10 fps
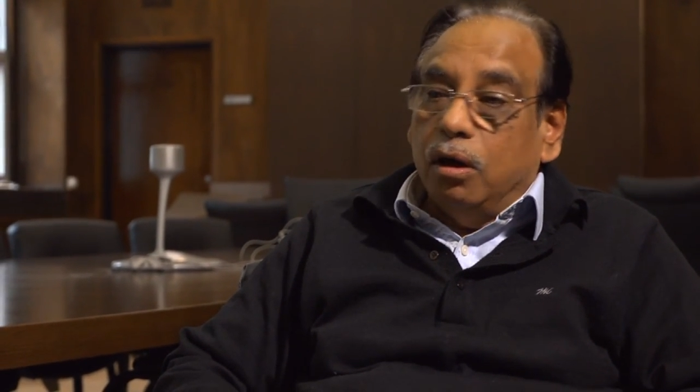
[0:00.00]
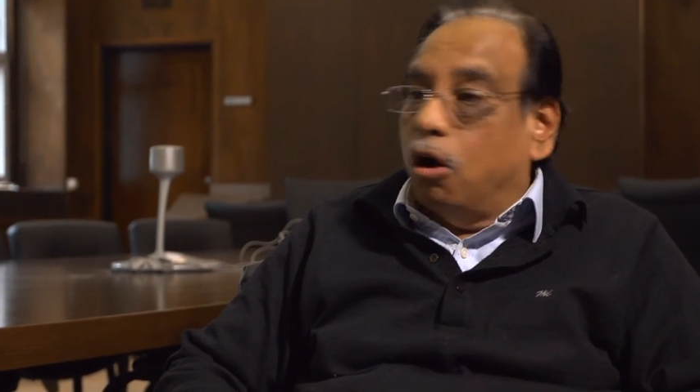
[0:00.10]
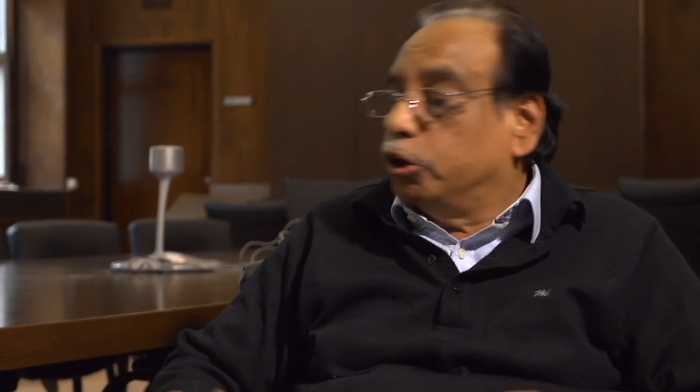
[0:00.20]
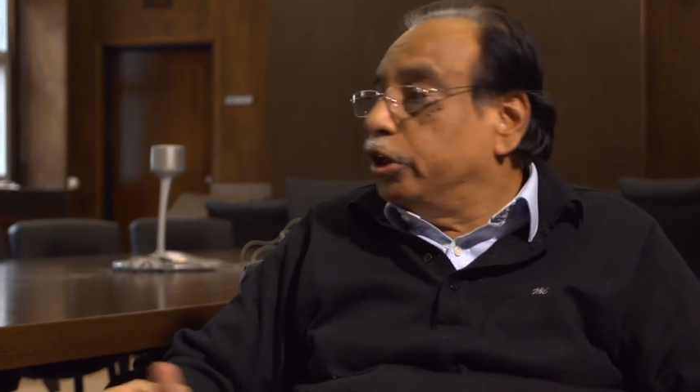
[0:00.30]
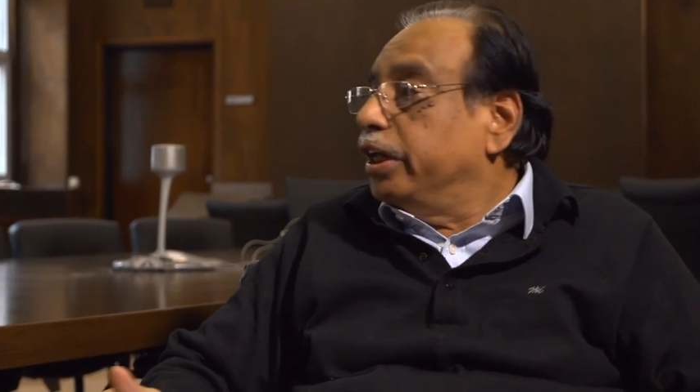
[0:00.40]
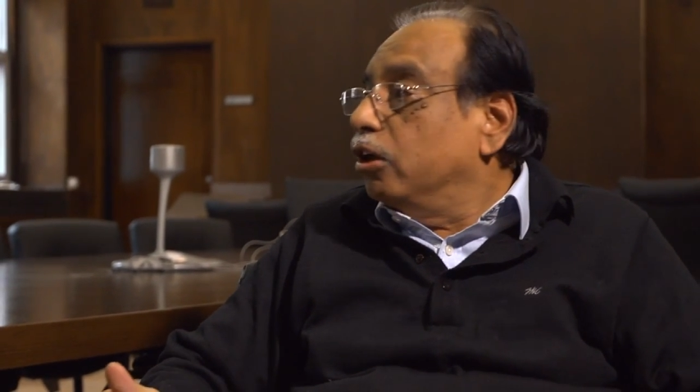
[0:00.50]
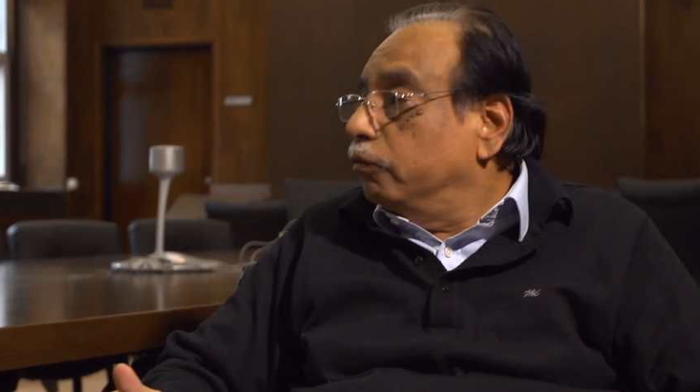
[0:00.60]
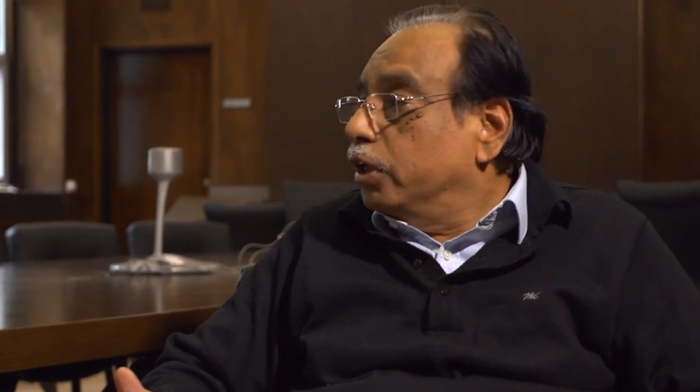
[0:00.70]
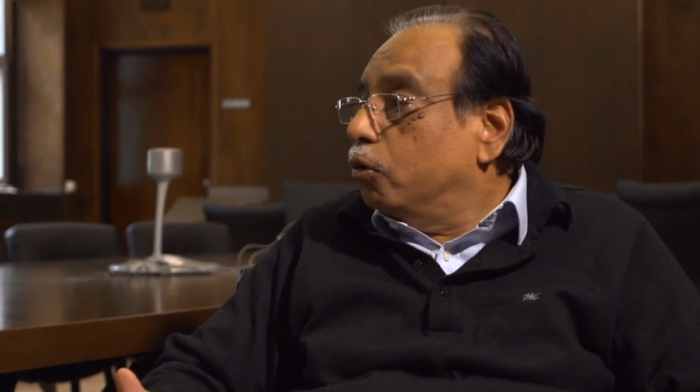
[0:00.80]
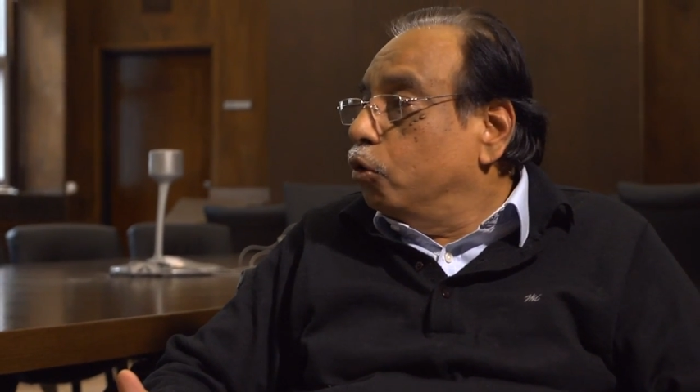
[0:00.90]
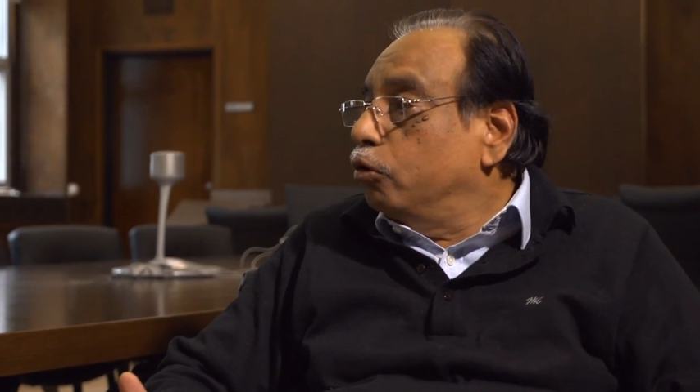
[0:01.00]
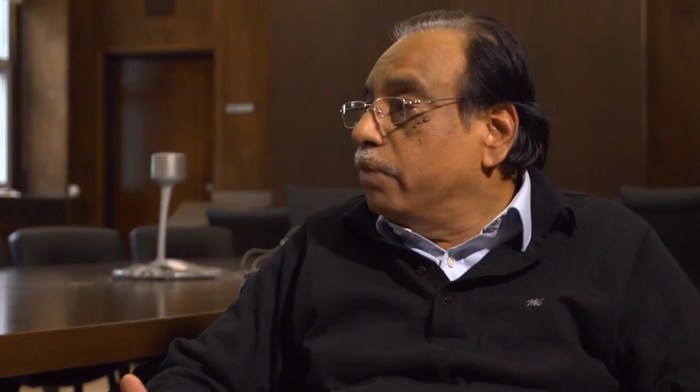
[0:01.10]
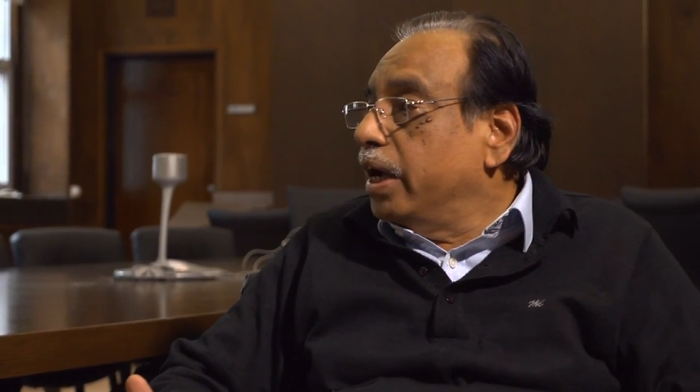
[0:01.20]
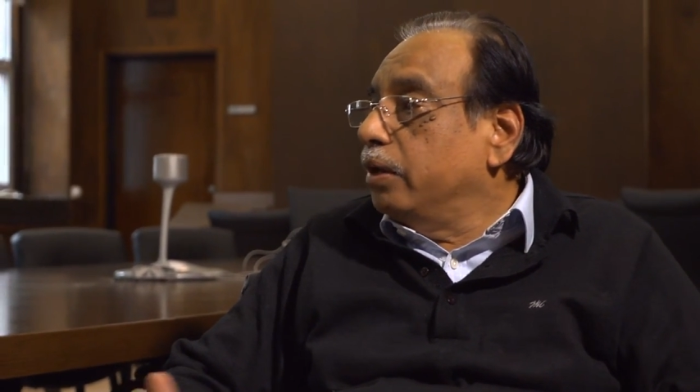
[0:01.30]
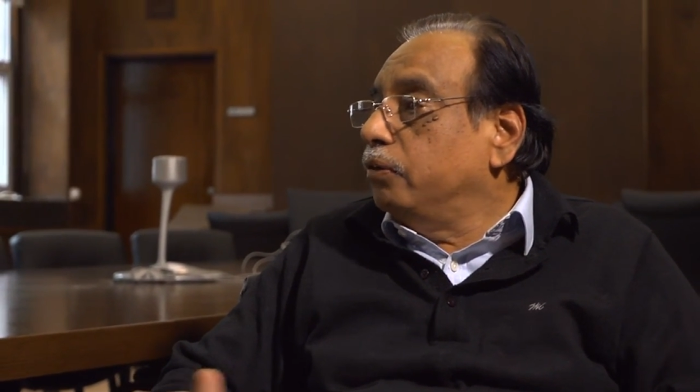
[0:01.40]
auctioning of the coal
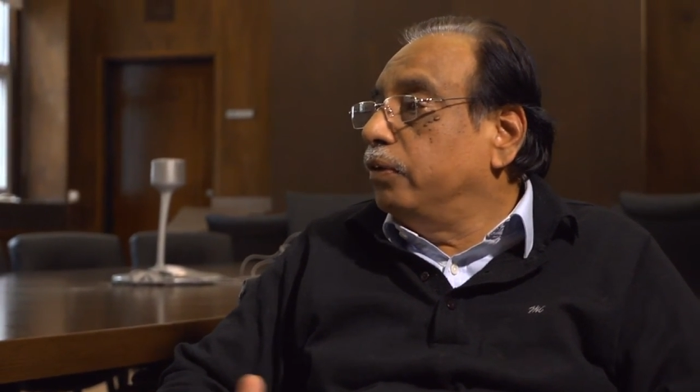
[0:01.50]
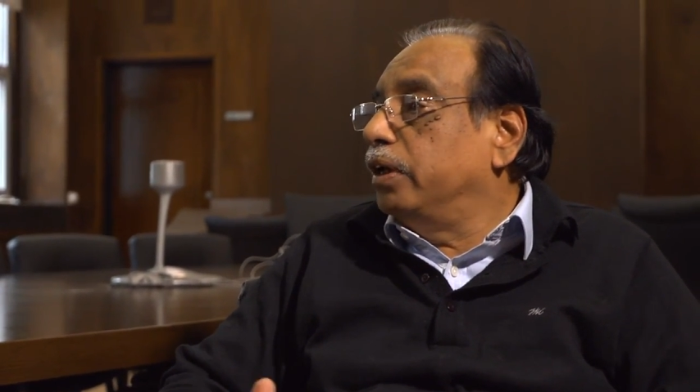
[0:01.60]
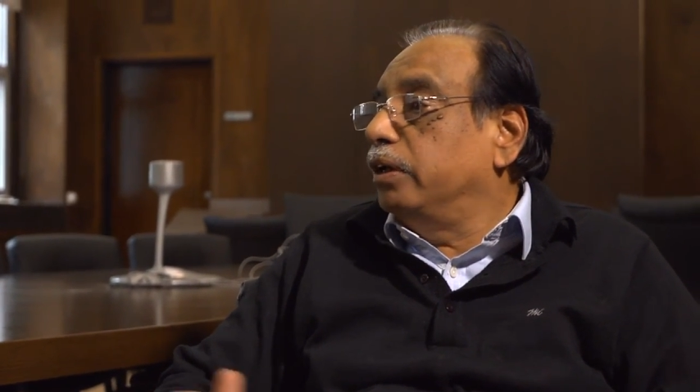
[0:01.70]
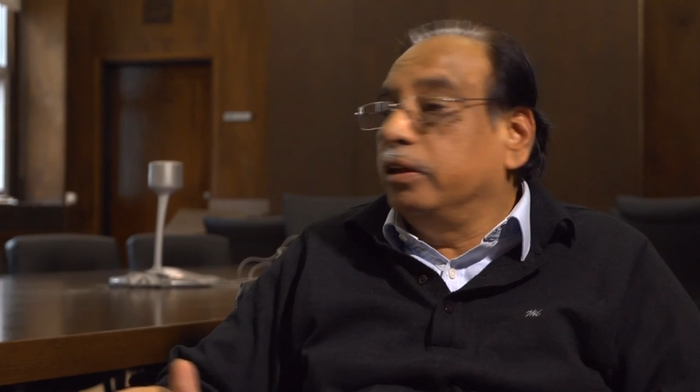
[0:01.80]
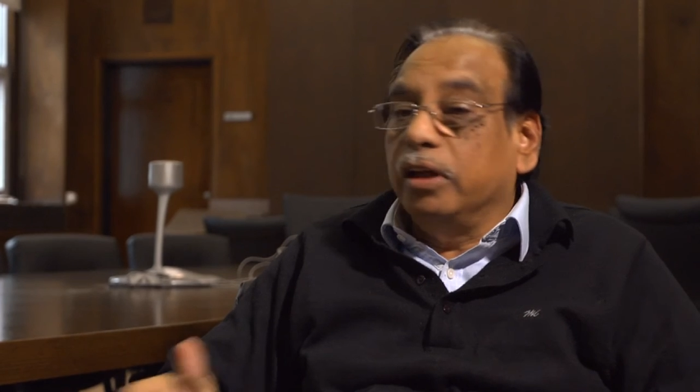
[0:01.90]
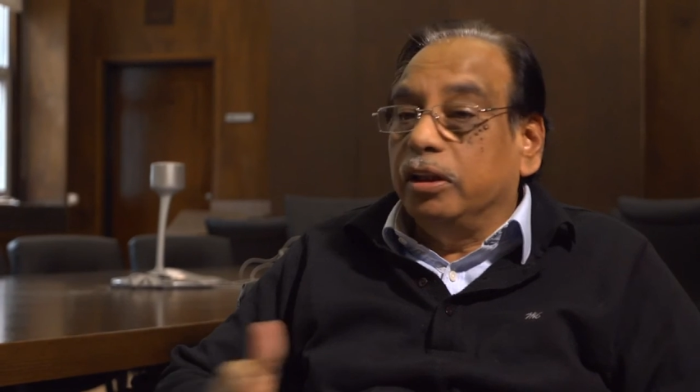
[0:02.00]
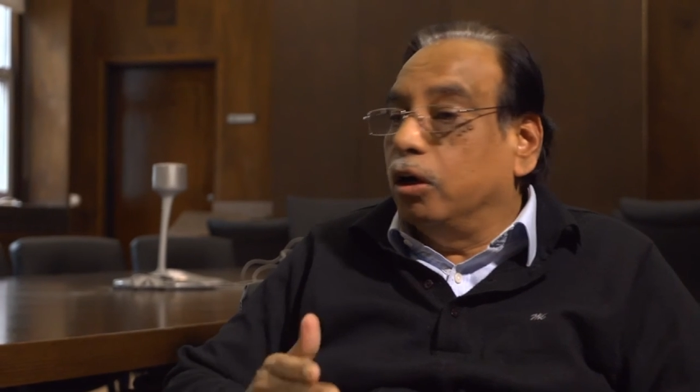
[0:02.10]
mines, and